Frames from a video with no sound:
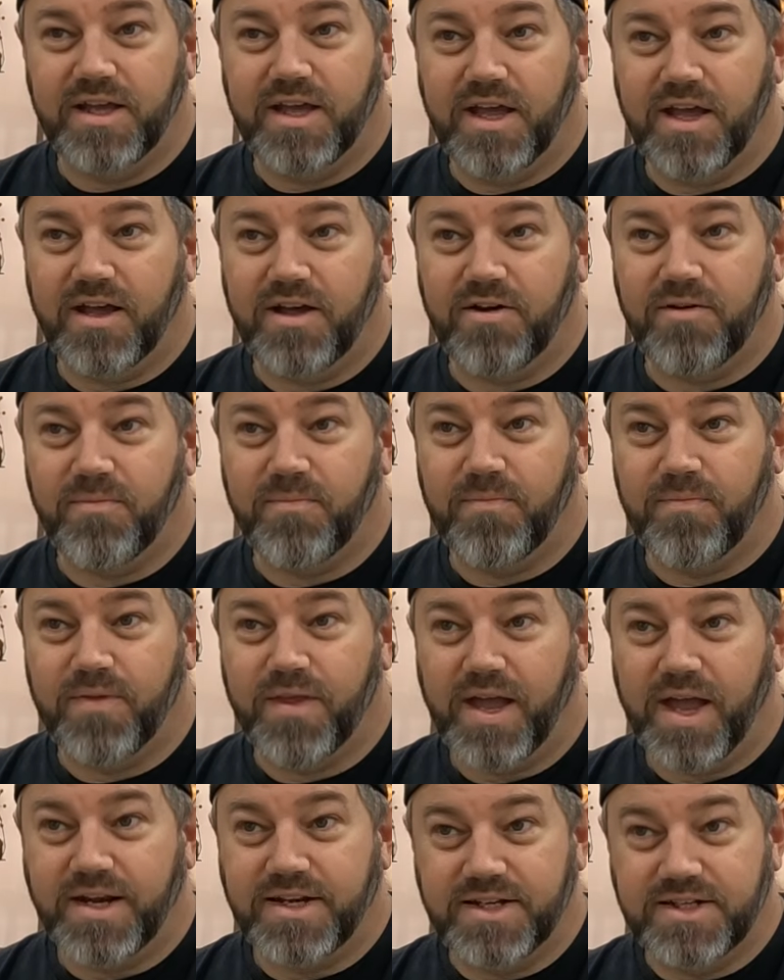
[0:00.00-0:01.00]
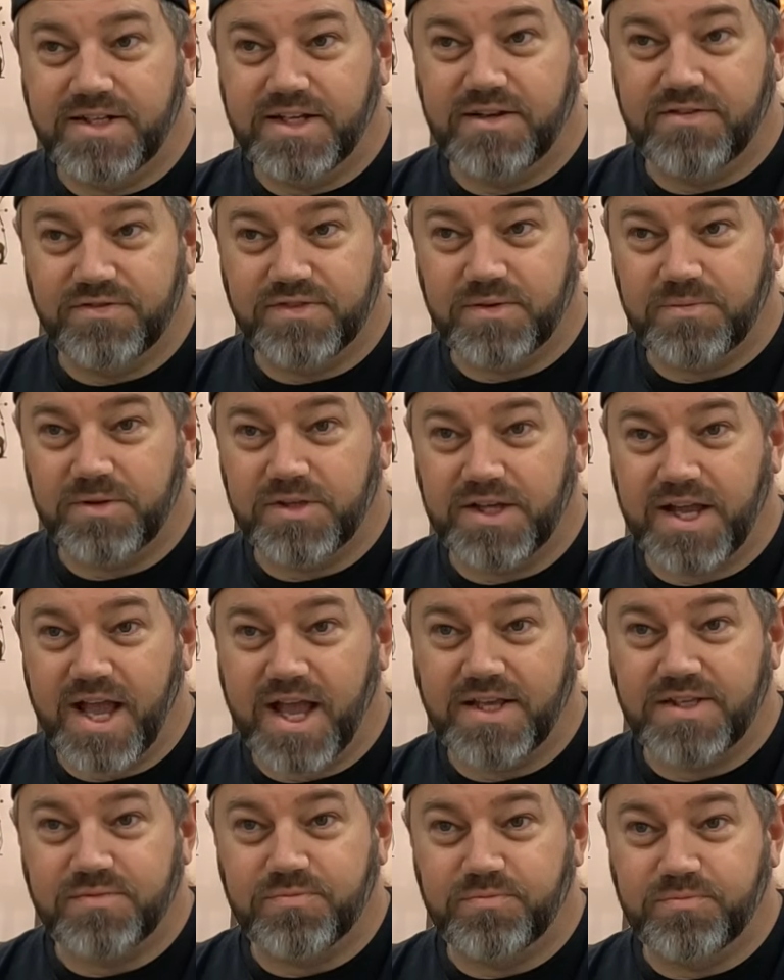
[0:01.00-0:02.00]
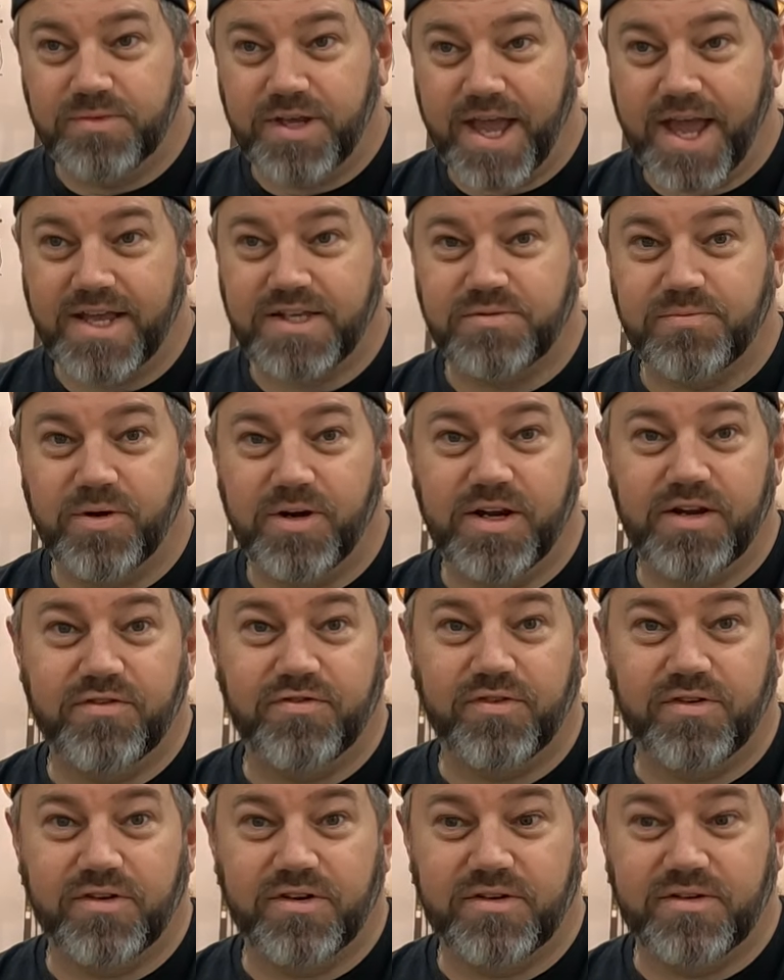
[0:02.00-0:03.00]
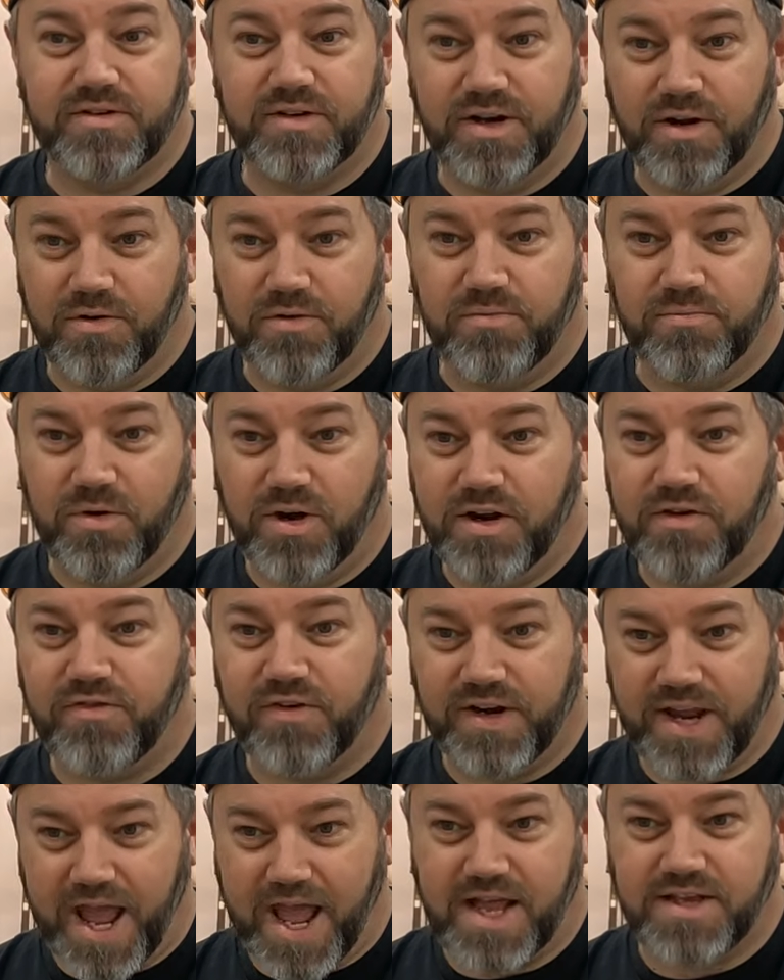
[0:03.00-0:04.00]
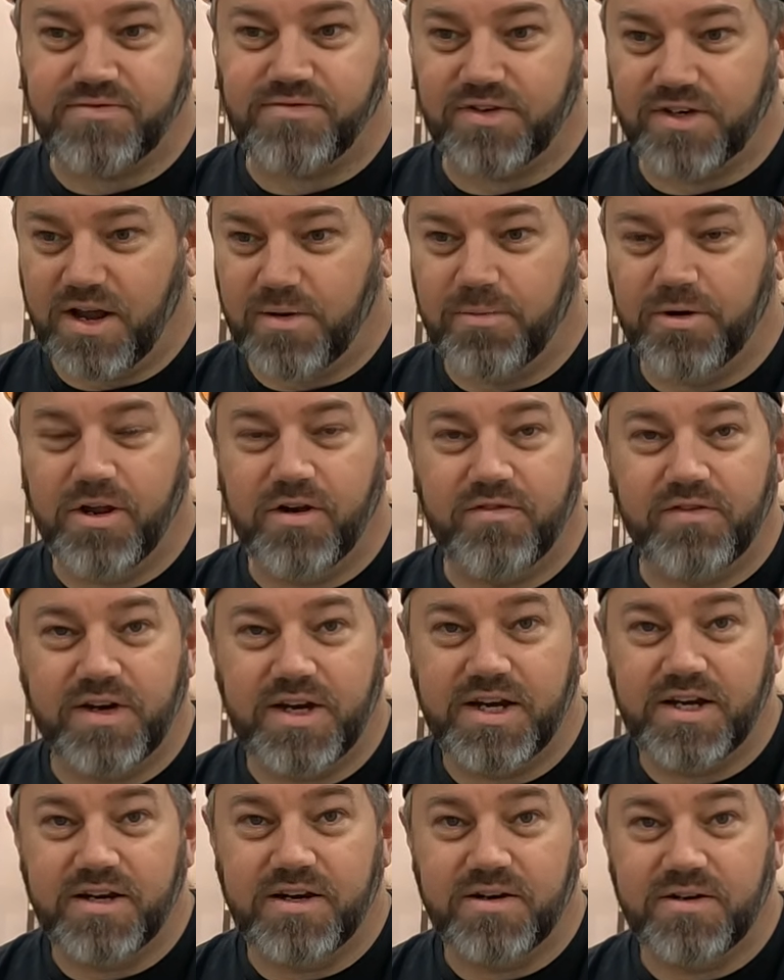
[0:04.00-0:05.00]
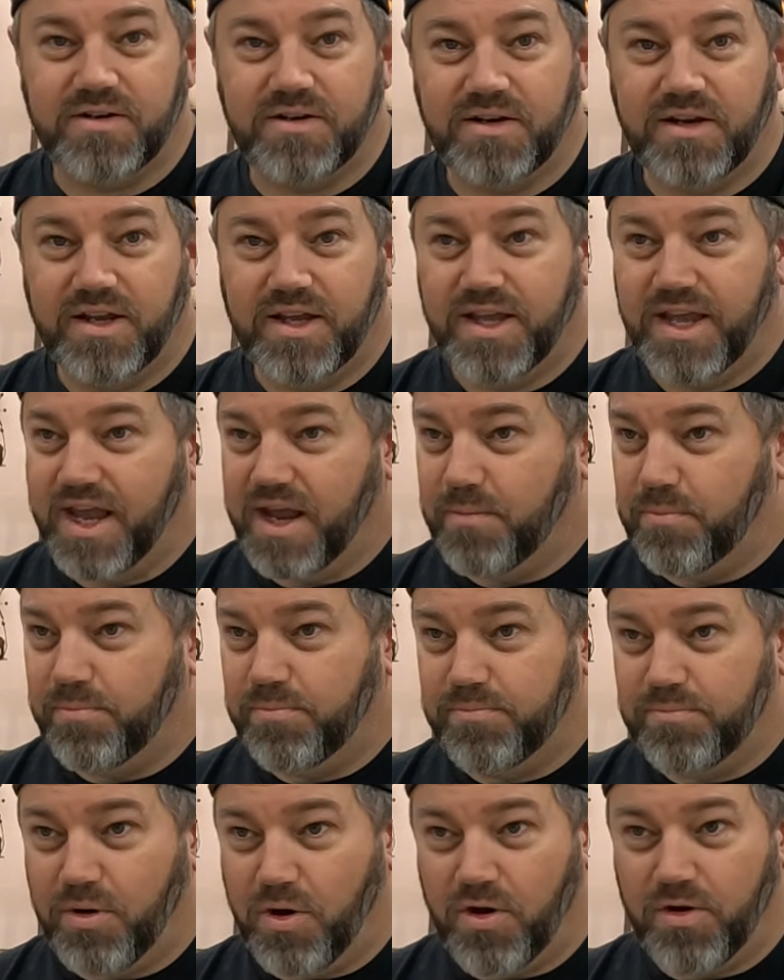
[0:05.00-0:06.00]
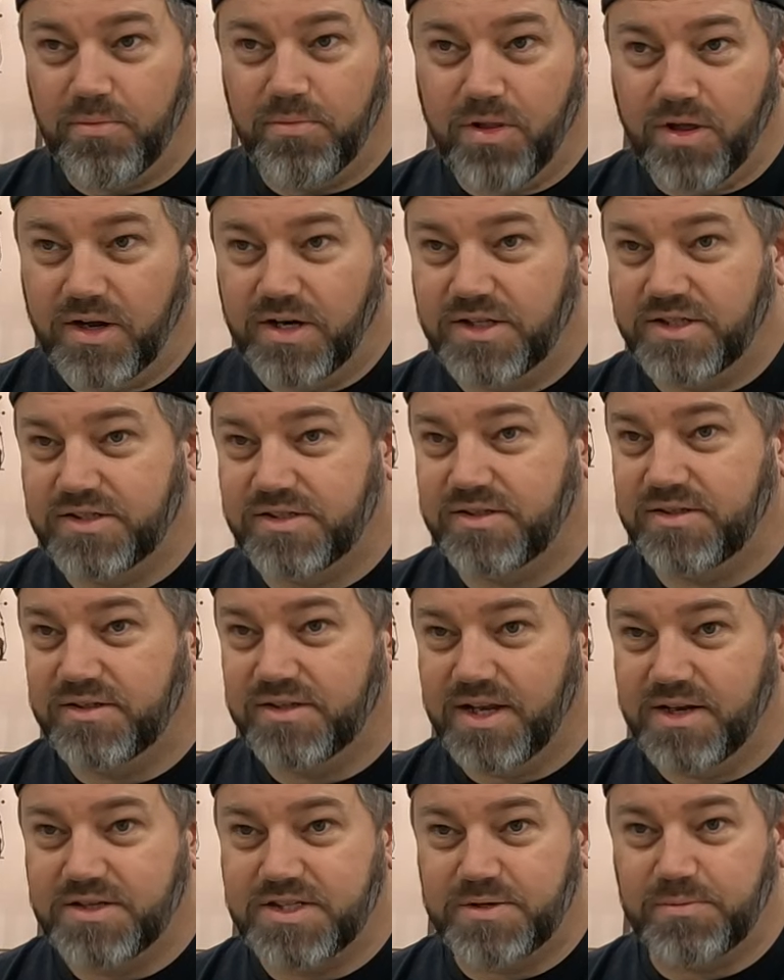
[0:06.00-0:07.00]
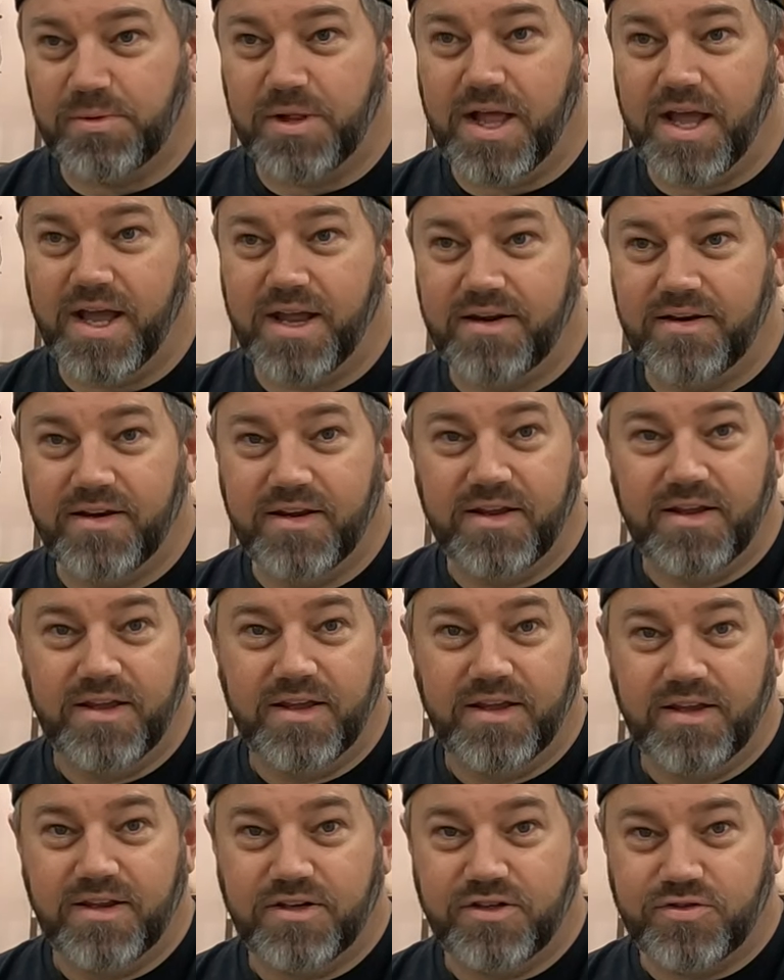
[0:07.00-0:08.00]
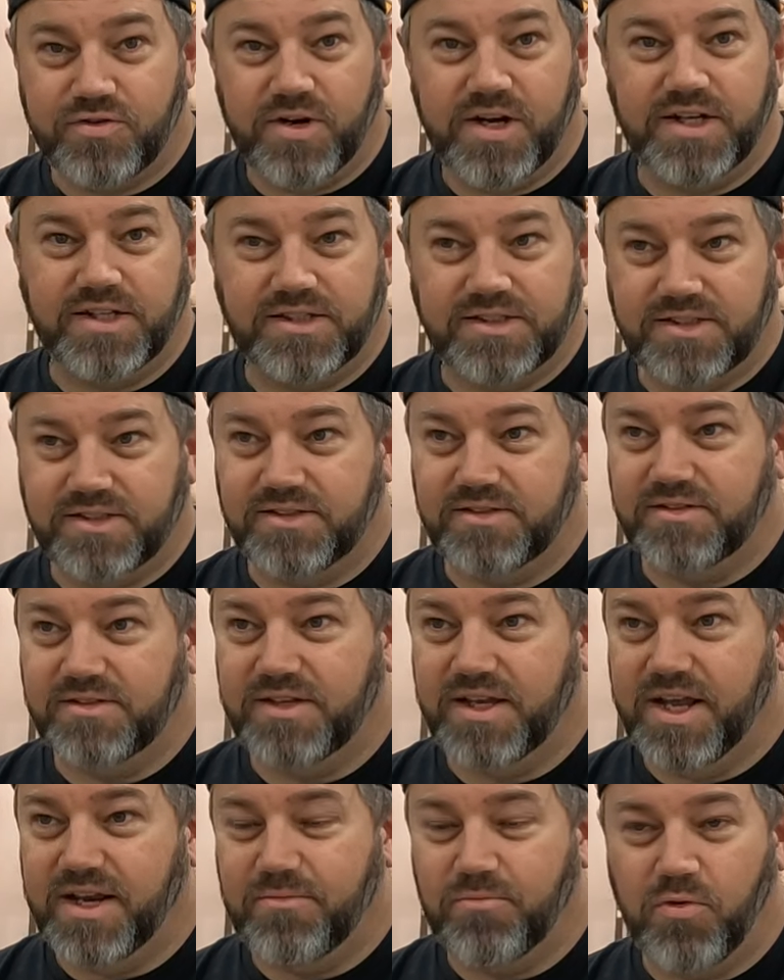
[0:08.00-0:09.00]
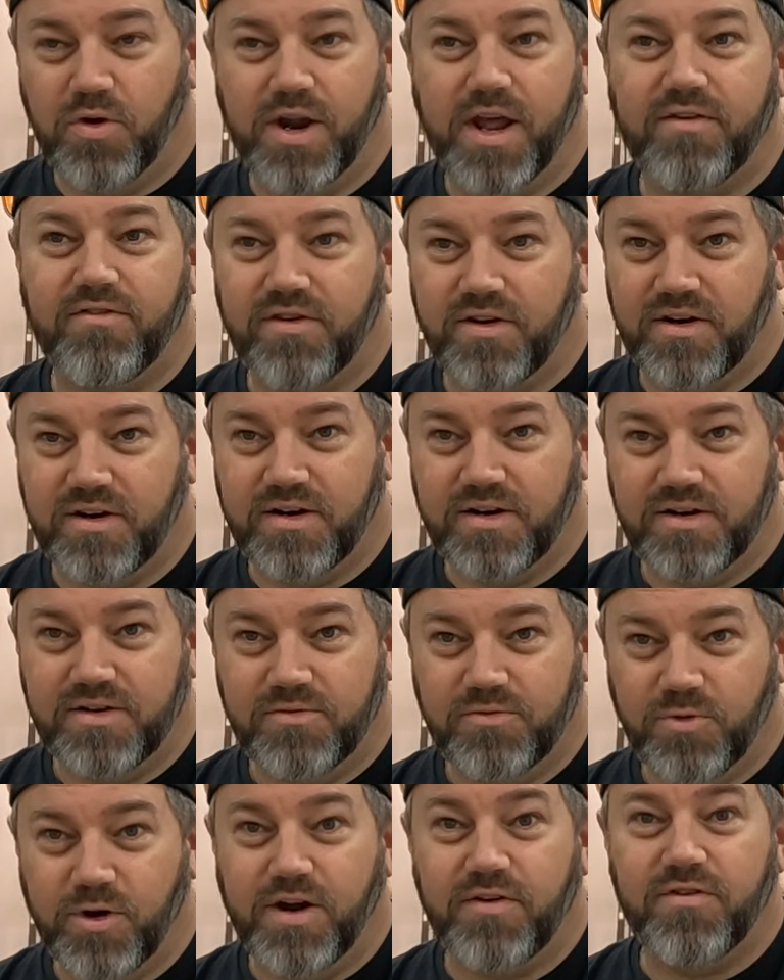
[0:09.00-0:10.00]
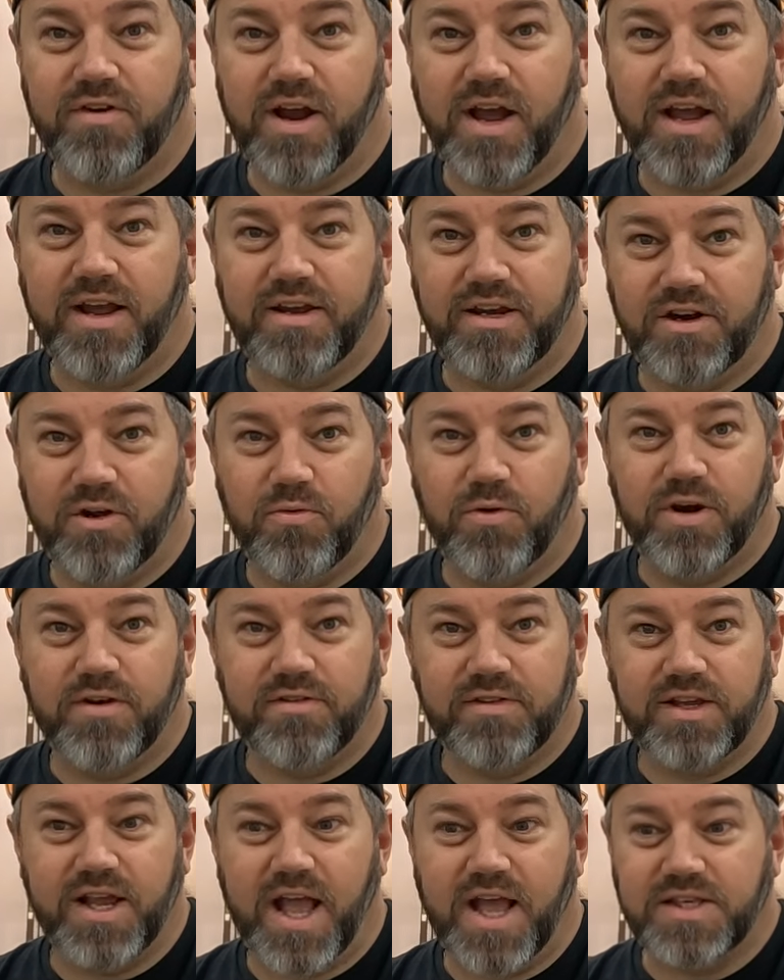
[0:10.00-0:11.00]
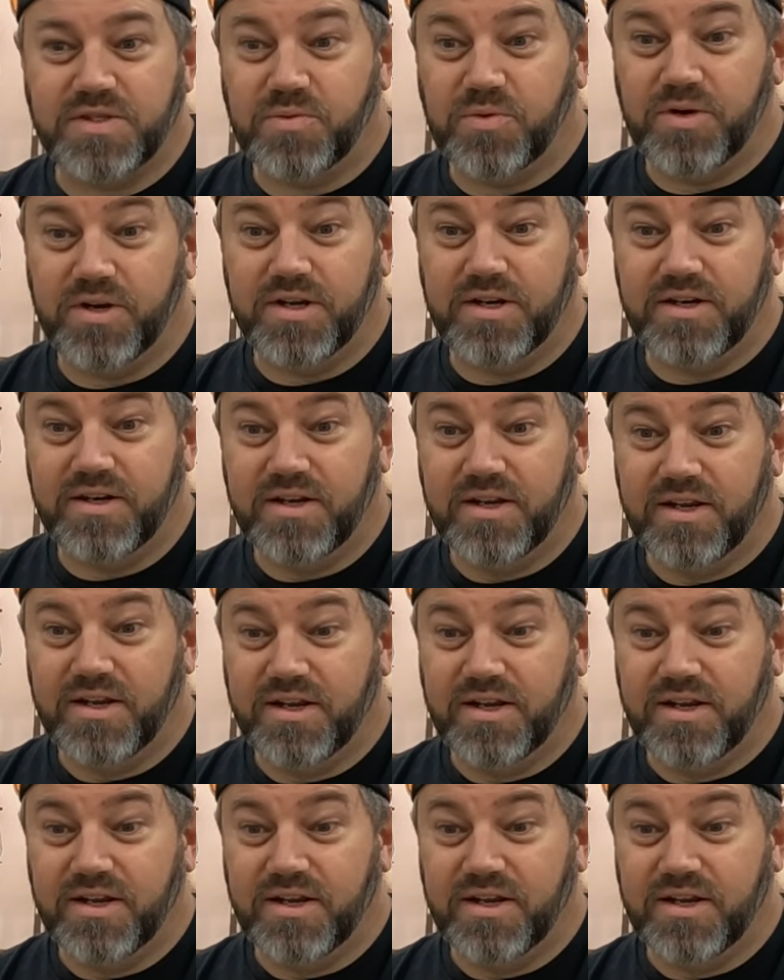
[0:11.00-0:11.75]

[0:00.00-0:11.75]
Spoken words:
I did give some of the guys gas money for gas for coming over here, and bought them lunch and supplied drinks and whatever the guys wanted.